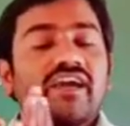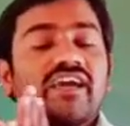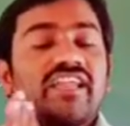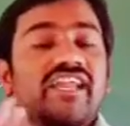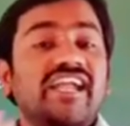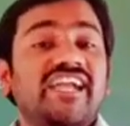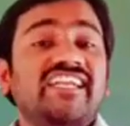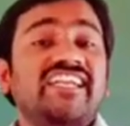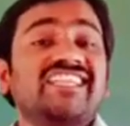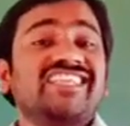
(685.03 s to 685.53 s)

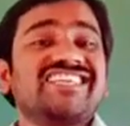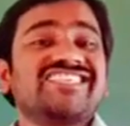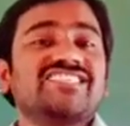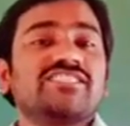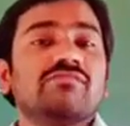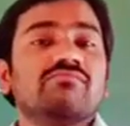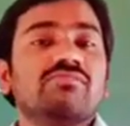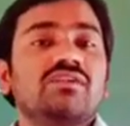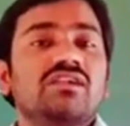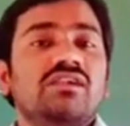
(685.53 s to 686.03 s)
greater than
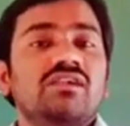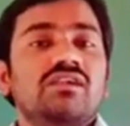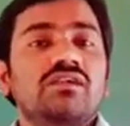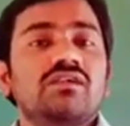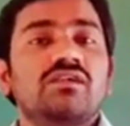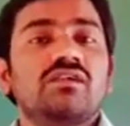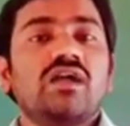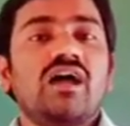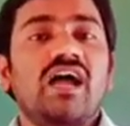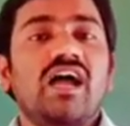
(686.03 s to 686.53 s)

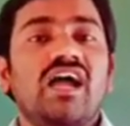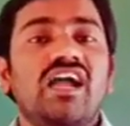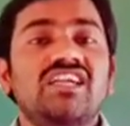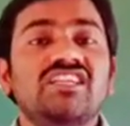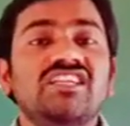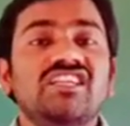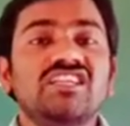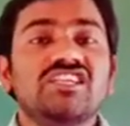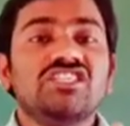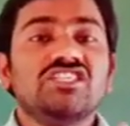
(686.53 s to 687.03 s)
symbol
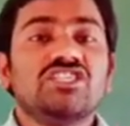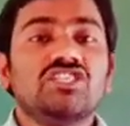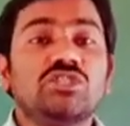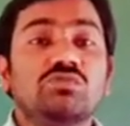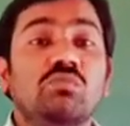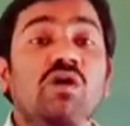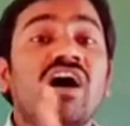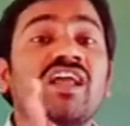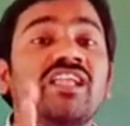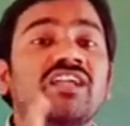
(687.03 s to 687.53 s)
and
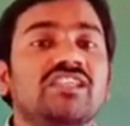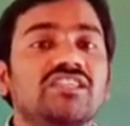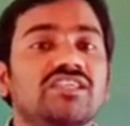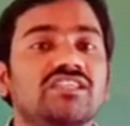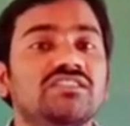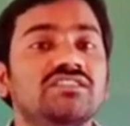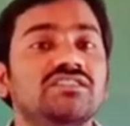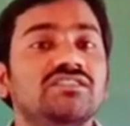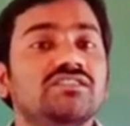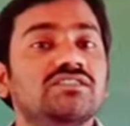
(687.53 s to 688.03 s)
smaller
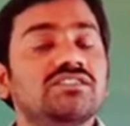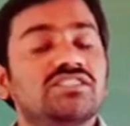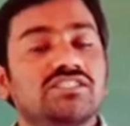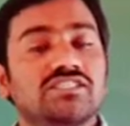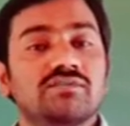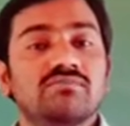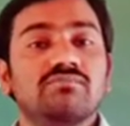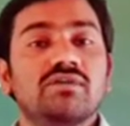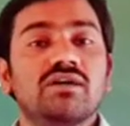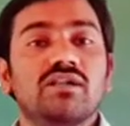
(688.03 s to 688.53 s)
than
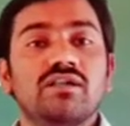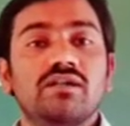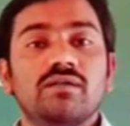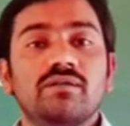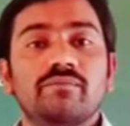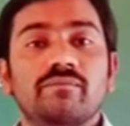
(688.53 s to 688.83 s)
symbol